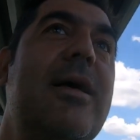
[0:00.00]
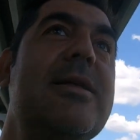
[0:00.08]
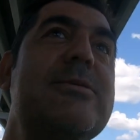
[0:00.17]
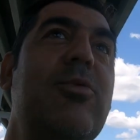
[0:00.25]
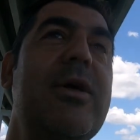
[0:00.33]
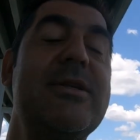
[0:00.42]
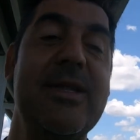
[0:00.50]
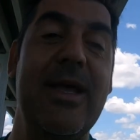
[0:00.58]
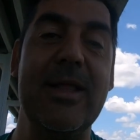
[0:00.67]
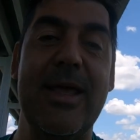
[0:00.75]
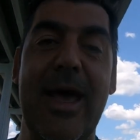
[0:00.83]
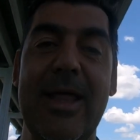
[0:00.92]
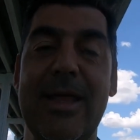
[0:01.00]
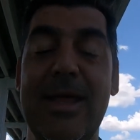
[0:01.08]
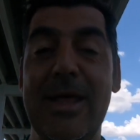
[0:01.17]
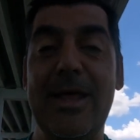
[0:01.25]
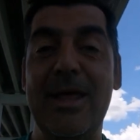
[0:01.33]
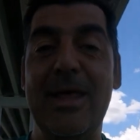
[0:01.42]
That's one sail cat.
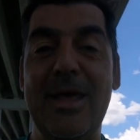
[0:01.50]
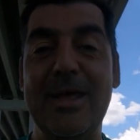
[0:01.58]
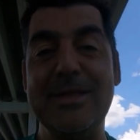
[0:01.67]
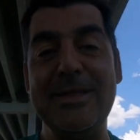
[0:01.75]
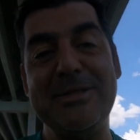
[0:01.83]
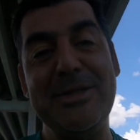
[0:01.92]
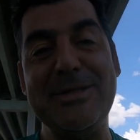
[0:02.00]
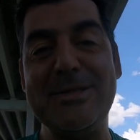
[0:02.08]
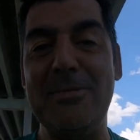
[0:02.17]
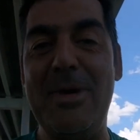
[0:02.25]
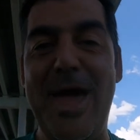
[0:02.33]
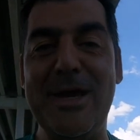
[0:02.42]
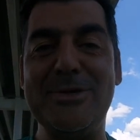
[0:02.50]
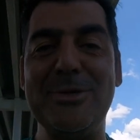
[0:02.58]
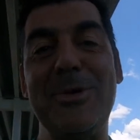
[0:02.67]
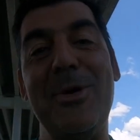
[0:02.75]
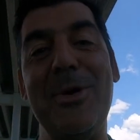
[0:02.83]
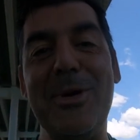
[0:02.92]
At least there's some
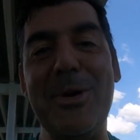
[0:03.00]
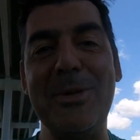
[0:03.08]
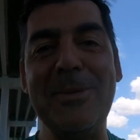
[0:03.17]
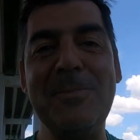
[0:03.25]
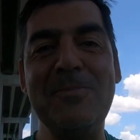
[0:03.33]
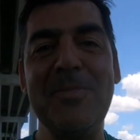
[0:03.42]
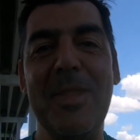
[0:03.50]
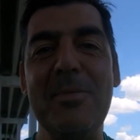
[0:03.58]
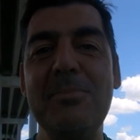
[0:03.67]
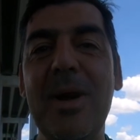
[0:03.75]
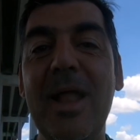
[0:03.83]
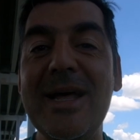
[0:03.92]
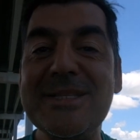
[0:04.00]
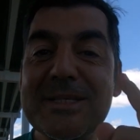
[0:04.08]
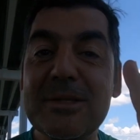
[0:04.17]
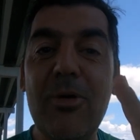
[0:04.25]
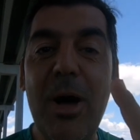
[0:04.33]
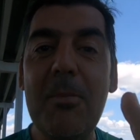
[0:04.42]
action going on. But I
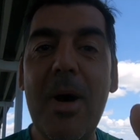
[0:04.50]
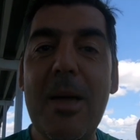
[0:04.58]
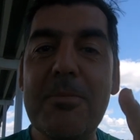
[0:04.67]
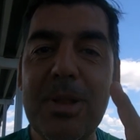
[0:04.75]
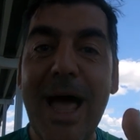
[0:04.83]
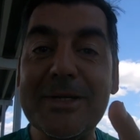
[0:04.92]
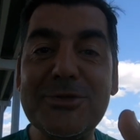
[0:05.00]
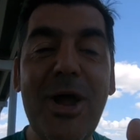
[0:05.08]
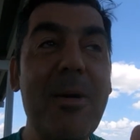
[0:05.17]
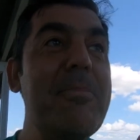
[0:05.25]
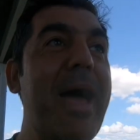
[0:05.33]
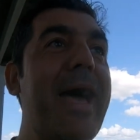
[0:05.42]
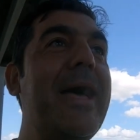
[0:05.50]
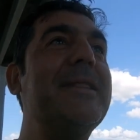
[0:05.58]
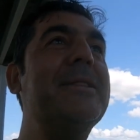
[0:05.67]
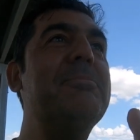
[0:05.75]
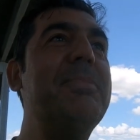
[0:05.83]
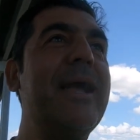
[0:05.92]
still want my black drum,
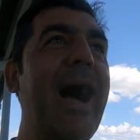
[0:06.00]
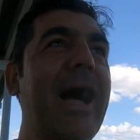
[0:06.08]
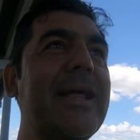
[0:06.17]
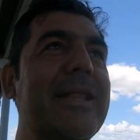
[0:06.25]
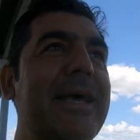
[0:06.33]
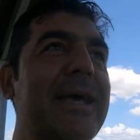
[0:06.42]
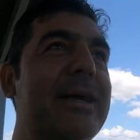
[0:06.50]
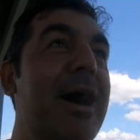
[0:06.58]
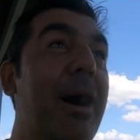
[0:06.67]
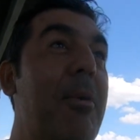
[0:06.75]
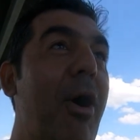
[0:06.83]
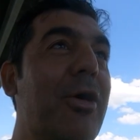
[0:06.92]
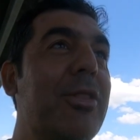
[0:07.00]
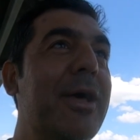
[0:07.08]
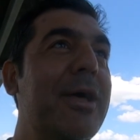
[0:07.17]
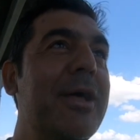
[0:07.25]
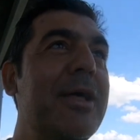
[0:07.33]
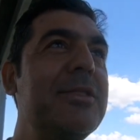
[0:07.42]
man. The big ugly. Come on.
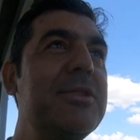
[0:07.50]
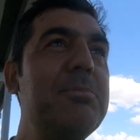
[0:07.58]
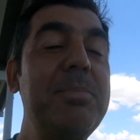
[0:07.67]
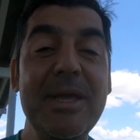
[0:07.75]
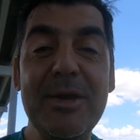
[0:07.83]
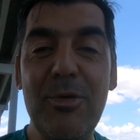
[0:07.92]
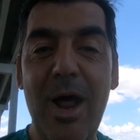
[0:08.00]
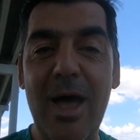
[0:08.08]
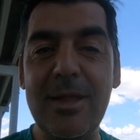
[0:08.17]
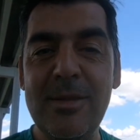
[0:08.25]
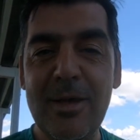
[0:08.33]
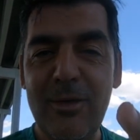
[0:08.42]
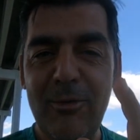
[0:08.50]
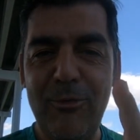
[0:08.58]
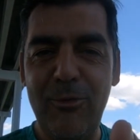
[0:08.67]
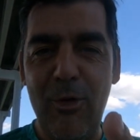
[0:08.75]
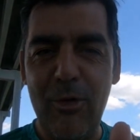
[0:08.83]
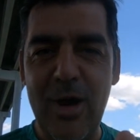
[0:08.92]
The big rod,
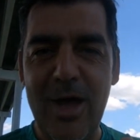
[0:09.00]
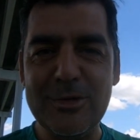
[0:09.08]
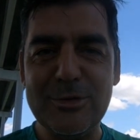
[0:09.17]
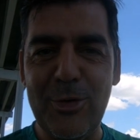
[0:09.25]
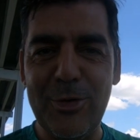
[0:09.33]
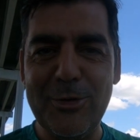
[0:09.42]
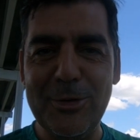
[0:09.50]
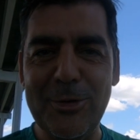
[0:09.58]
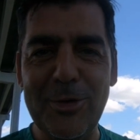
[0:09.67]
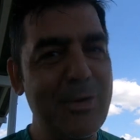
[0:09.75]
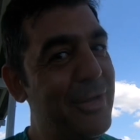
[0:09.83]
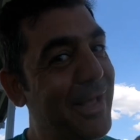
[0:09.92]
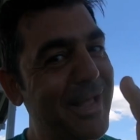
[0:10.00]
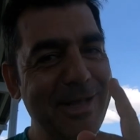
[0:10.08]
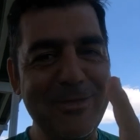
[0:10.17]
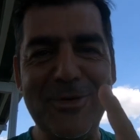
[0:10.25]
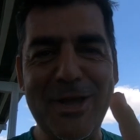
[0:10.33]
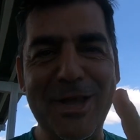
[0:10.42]
4-ounce circle hook.
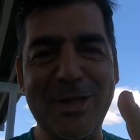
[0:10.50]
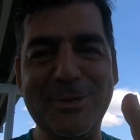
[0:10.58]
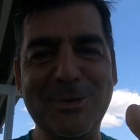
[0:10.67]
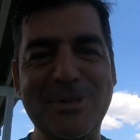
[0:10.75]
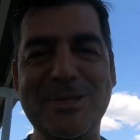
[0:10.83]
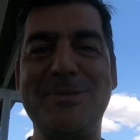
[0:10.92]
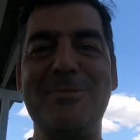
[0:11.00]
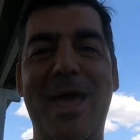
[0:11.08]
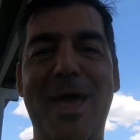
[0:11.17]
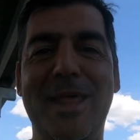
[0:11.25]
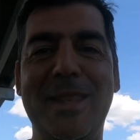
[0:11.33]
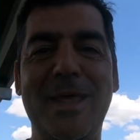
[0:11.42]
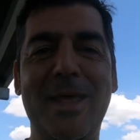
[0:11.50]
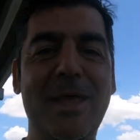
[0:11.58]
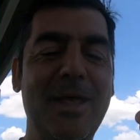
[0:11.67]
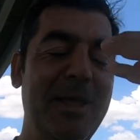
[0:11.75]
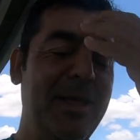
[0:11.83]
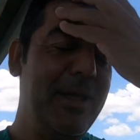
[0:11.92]
We're gonna do this, man.
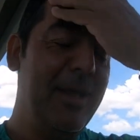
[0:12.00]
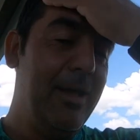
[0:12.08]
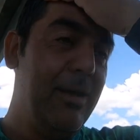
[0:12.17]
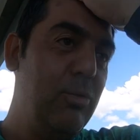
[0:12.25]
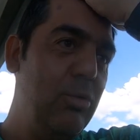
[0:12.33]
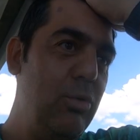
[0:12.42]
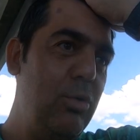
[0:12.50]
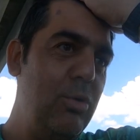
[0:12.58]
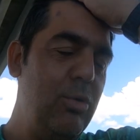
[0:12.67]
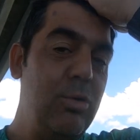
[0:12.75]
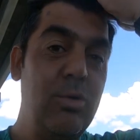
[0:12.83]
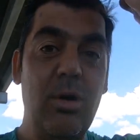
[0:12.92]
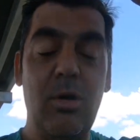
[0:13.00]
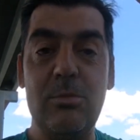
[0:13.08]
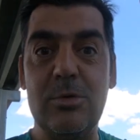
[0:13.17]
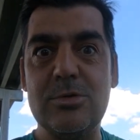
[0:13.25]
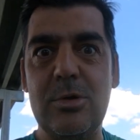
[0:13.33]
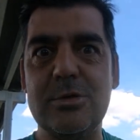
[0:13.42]
Woo!
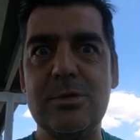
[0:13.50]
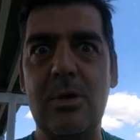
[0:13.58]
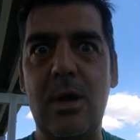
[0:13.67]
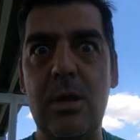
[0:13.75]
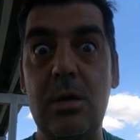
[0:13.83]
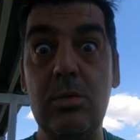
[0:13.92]
Almost lost the rod.